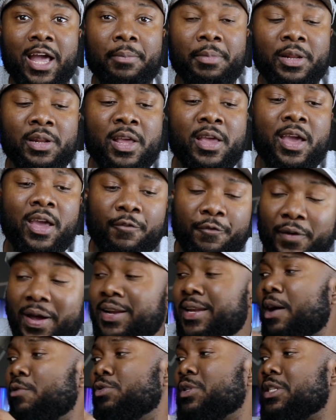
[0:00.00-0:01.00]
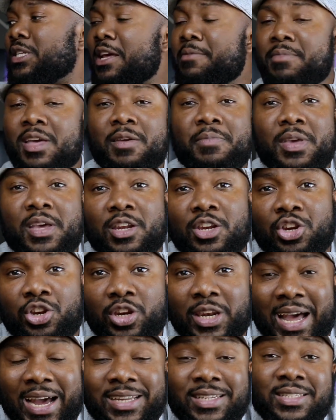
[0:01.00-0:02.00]
tablet. In fact, I would say maybe a
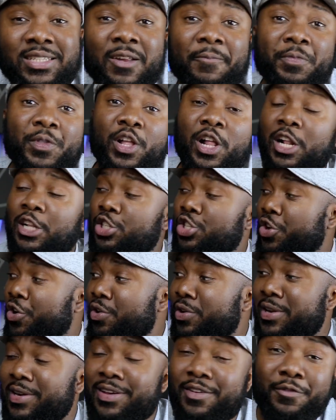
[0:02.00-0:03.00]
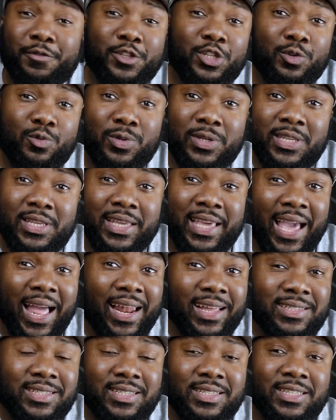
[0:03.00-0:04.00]
nice alternative to the
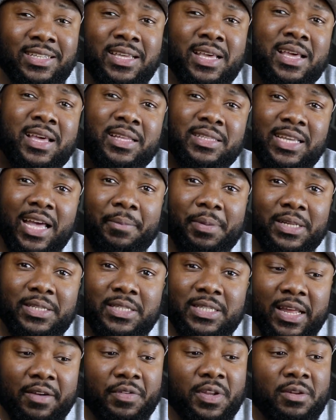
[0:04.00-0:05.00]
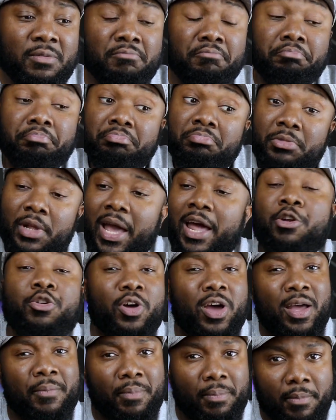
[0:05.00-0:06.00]
Galaxy Tab S7. I don't
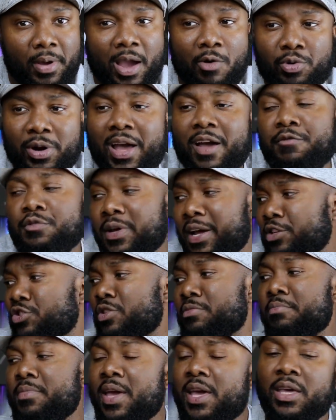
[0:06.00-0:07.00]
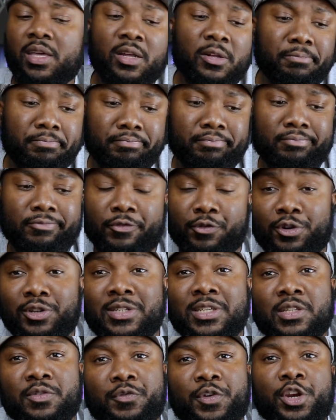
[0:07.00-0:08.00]
know. I would have to actually make a
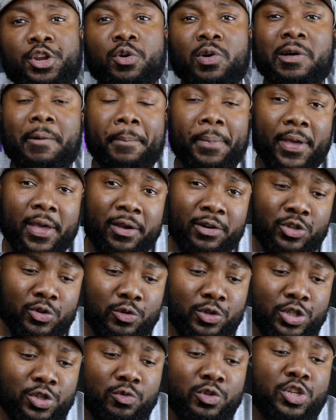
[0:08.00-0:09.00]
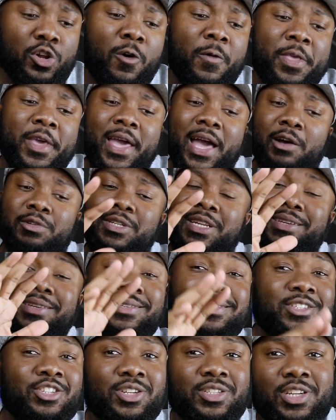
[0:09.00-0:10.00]
versus video comparing those two. So I would say this is